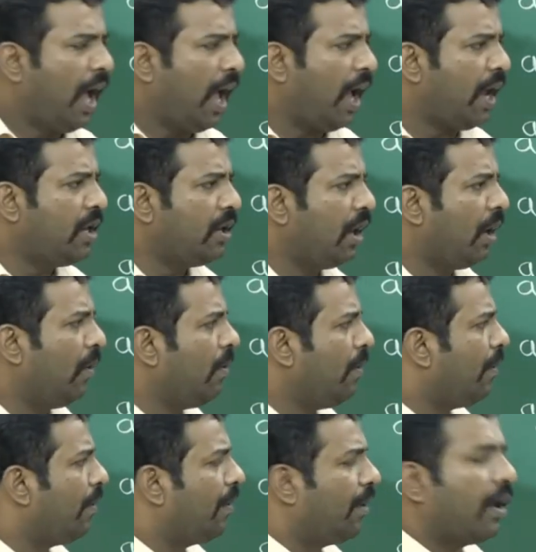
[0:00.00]
and
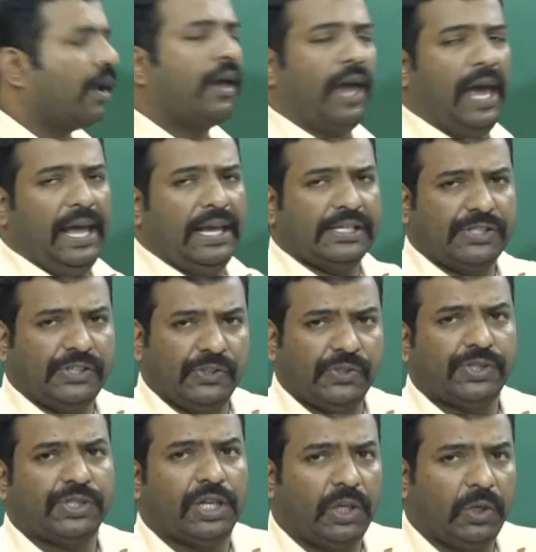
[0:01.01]
now as
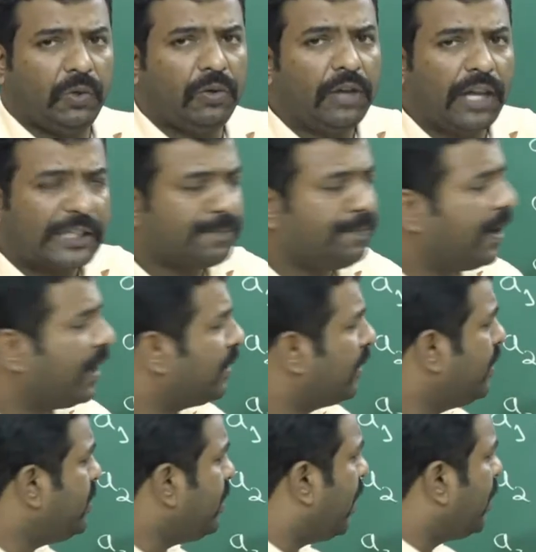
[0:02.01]
usual you will
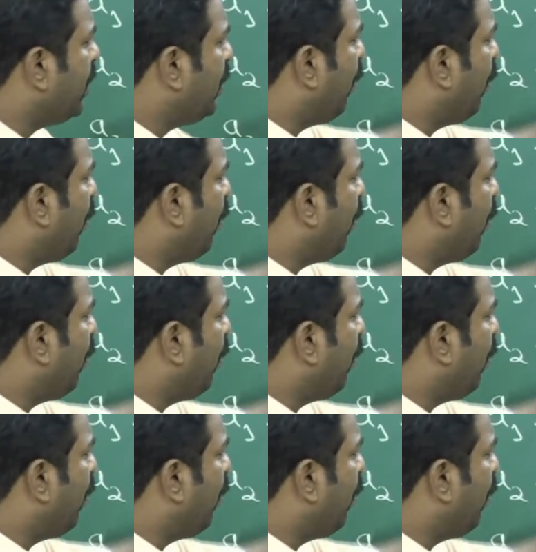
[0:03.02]
expect that I